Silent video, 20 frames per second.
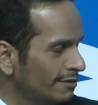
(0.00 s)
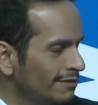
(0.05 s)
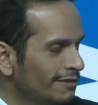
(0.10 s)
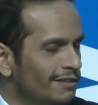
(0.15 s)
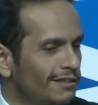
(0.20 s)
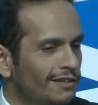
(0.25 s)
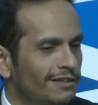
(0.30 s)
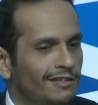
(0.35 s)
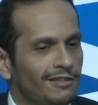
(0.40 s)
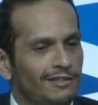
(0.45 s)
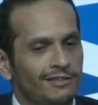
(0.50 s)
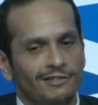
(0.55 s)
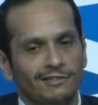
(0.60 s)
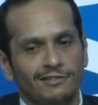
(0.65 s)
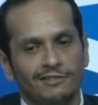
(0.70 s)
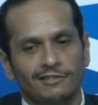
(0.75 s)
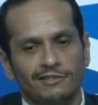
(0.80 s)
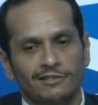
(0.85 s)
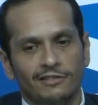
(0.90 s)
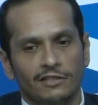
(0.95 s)

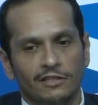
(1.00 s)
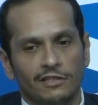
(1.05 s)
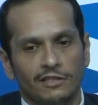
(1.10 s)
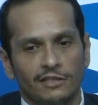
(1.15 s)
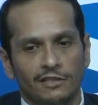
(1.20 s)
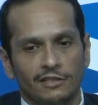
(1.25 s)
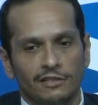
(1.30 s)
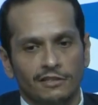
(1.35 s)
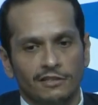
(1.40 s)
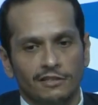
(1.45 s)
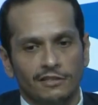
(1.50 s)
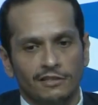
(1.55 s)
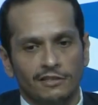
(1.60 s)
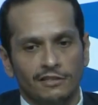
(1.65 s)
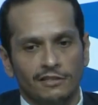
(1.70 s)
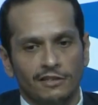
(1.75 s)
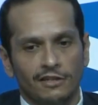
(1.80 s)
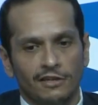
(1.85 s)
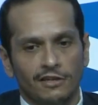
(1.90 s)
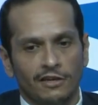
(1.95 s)
And
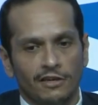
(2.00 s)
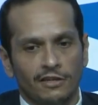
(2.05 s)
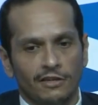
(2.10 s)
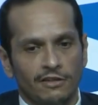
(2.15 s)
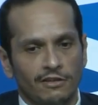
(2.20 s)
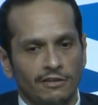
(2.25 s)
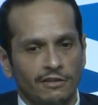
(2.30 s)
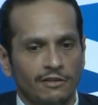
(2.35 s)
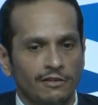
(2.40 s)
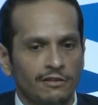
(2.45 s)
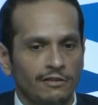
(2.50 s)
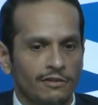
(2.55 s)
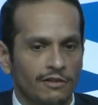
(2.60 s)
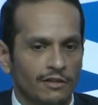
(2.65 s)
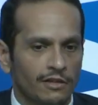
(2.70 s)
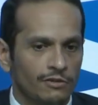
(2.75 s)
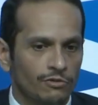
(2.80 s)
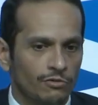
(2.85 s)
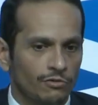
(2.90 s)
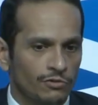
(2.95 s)
uh, I think
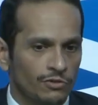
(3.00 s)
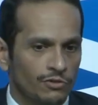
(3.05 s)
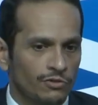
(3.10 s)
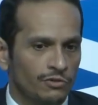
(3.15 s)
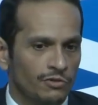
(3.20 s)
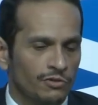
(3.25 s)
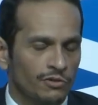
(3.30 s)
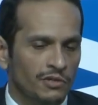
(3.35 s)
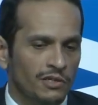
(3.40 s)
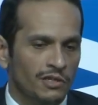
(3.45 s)
that also